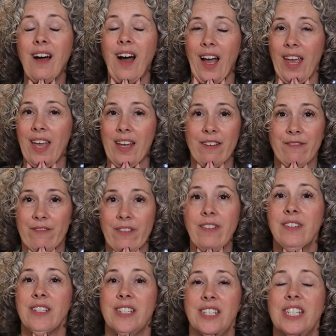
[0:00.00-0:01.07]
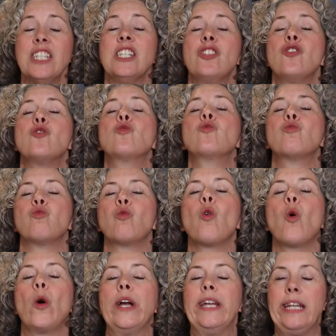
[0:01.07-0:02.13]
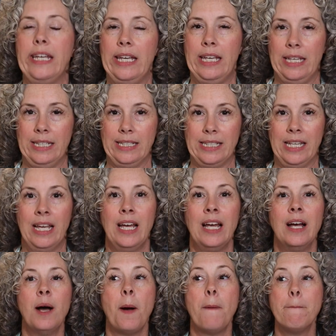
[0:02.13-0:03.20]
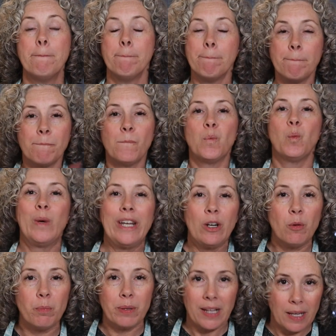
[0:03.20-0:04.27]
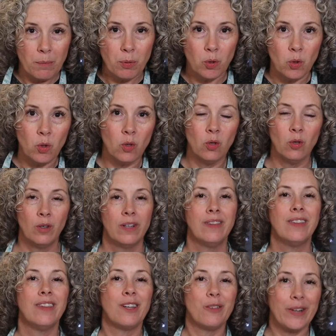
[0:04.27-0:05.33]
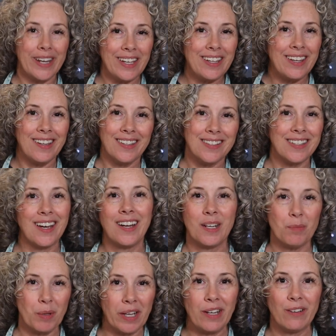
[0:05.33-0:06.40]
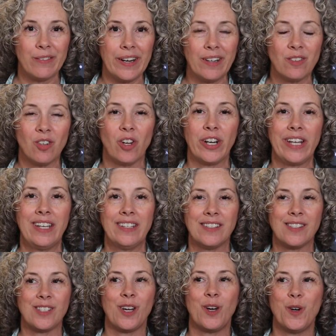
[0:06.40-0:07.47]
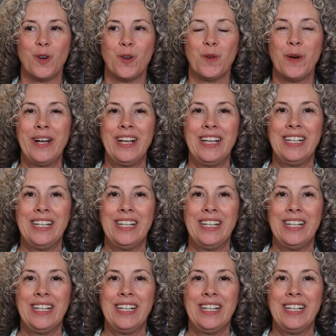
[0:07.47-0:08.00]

I have destroyed it. We don't play pool. The grandkids kind of play around on it, so